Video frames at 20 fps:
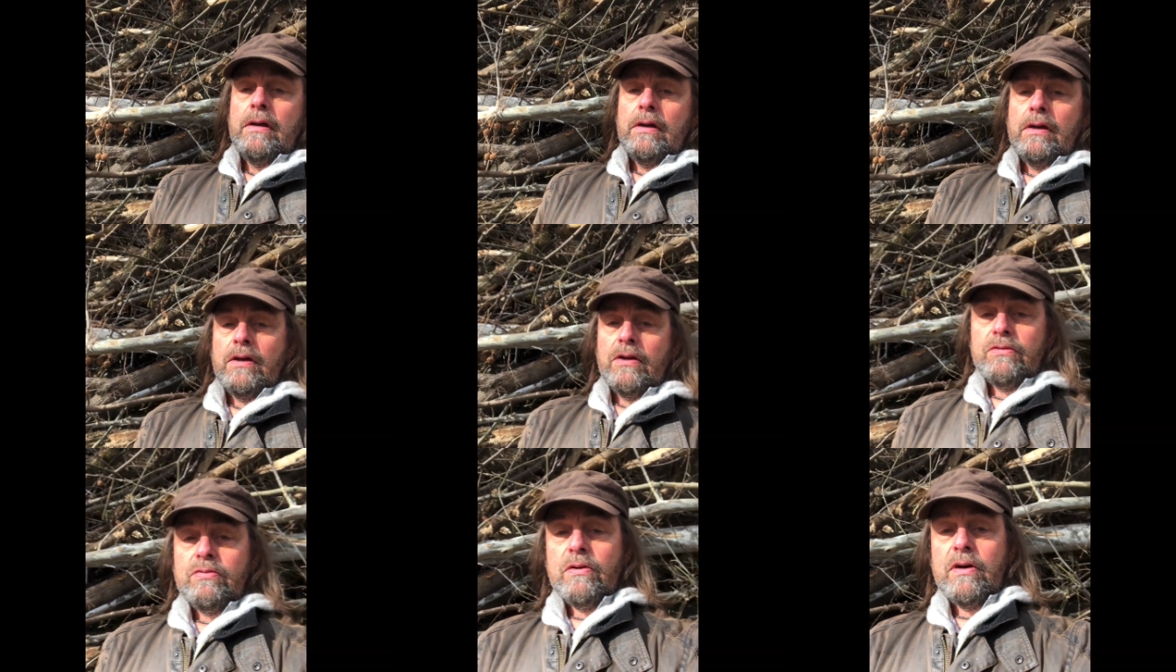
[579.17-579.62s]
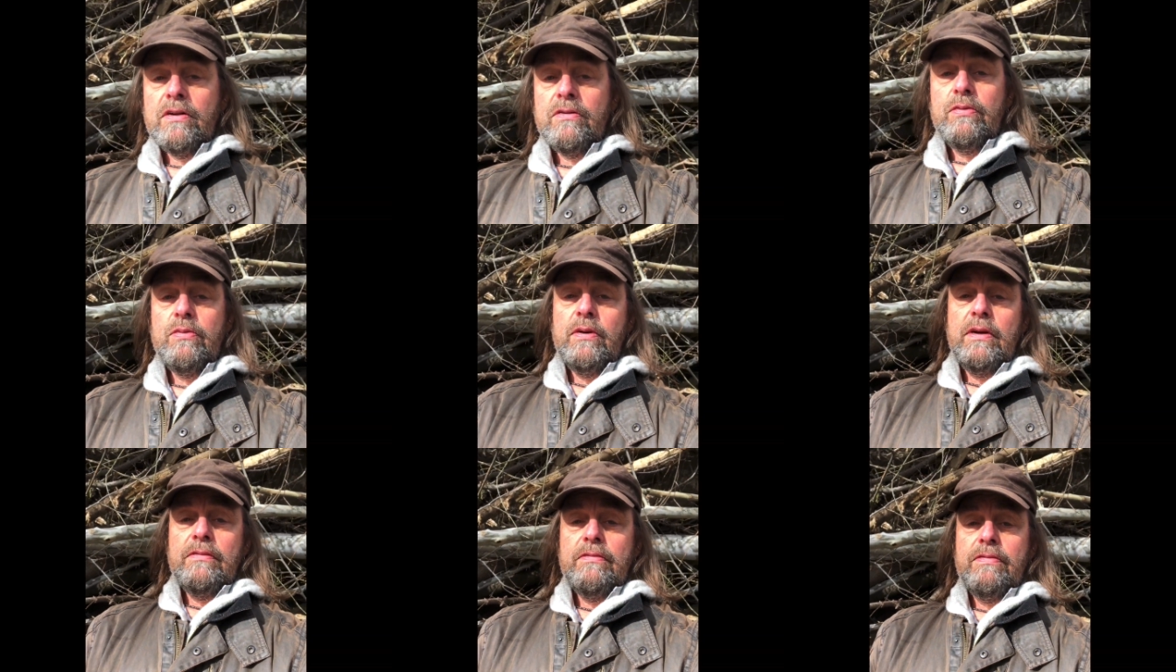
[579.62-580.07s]
is what
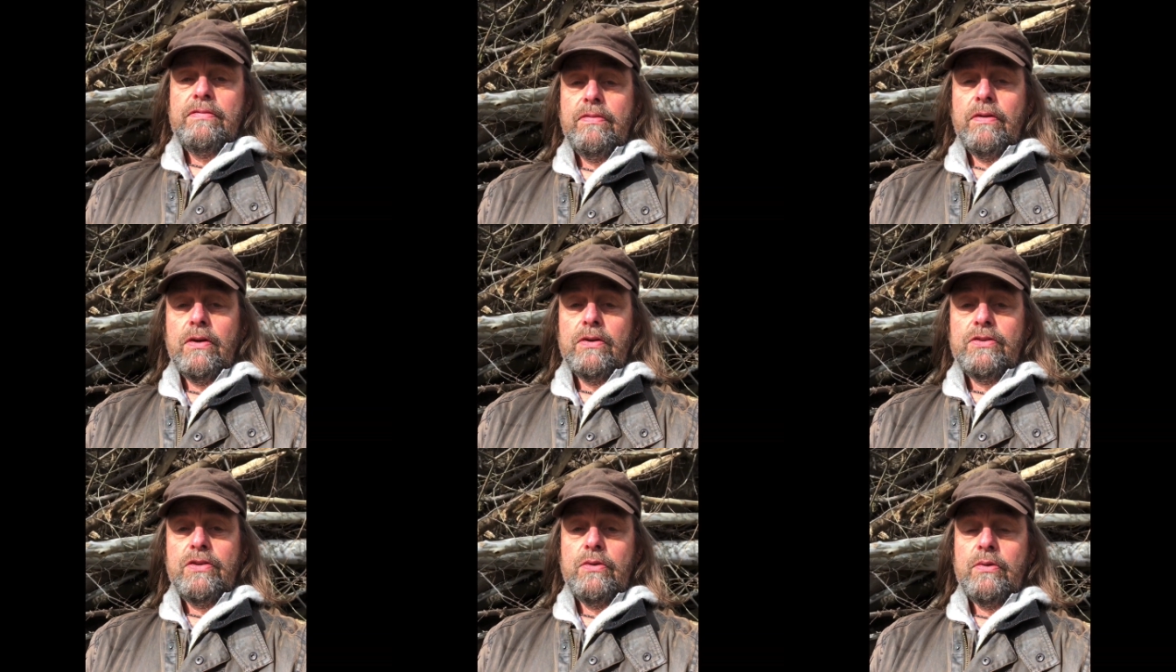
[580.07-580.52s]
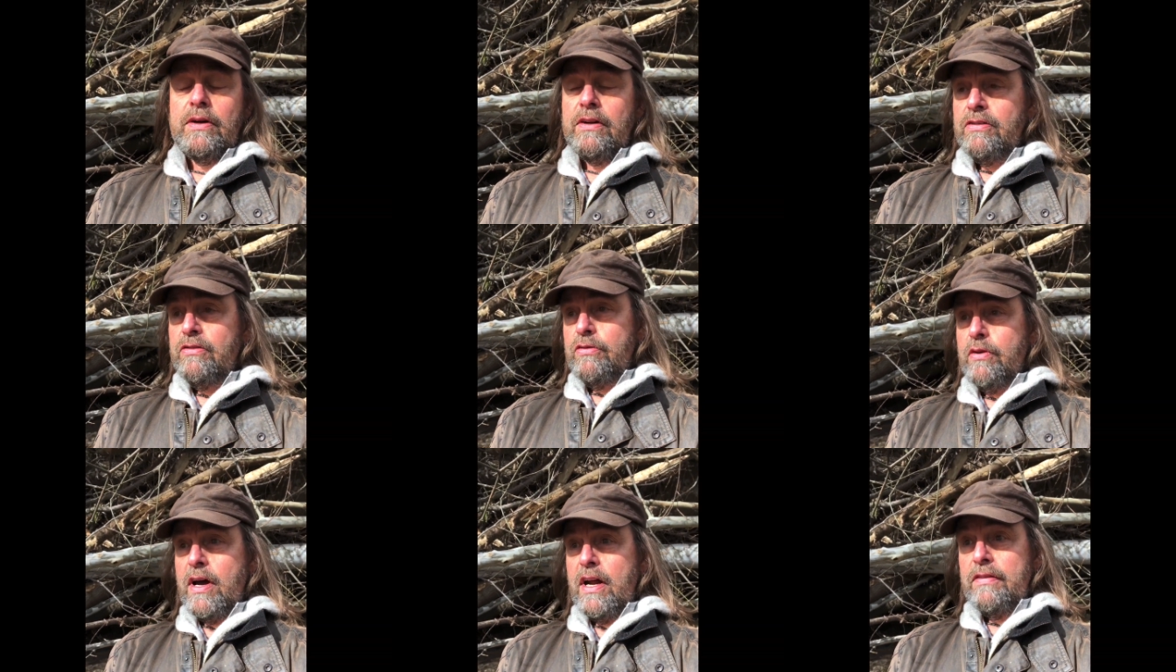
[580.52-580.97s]
we refer to as
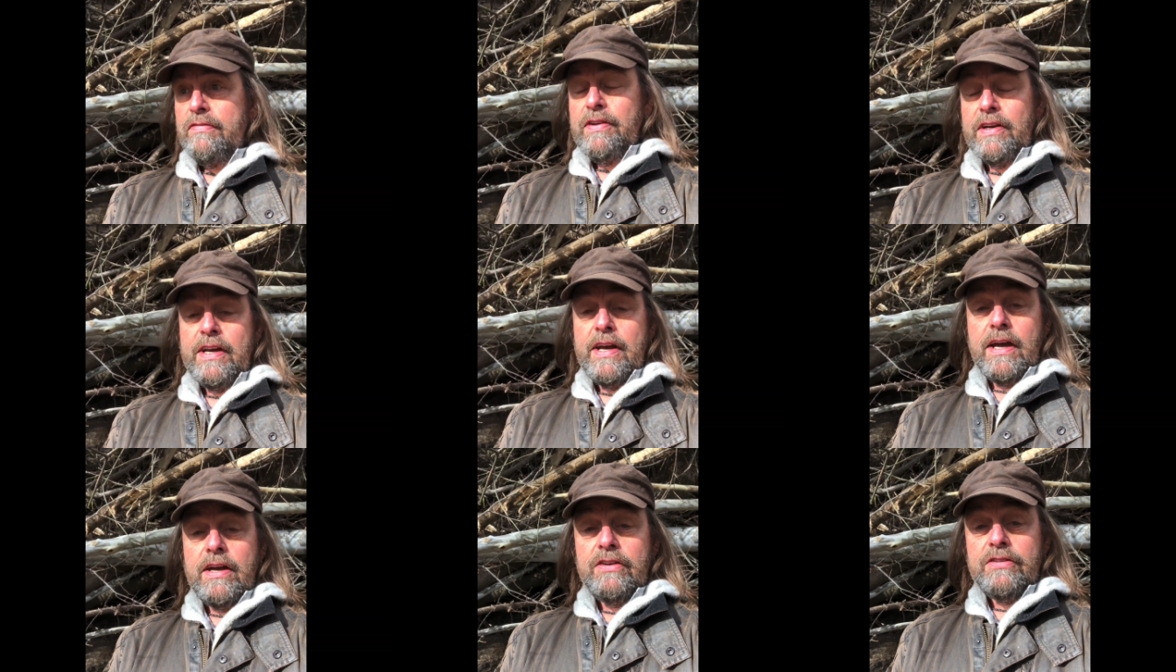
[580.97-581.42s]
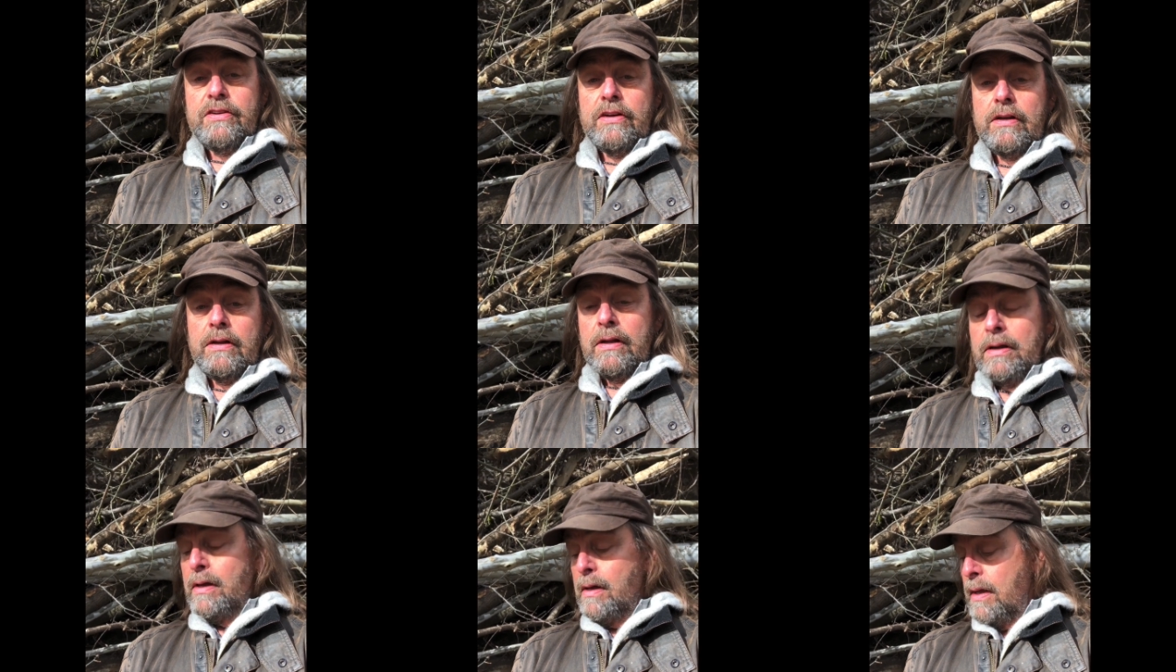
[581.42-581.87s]
stratification.